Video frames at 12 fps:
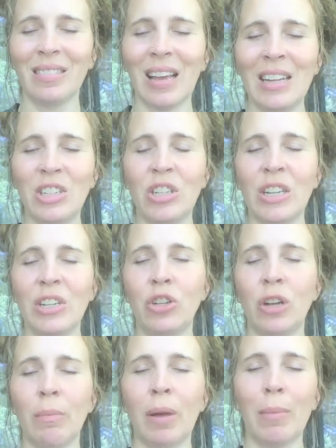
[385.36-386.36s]
agitation
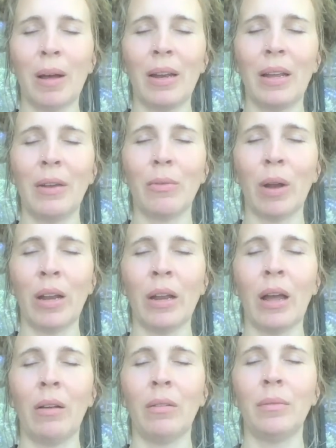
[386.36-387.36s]
in my body right now.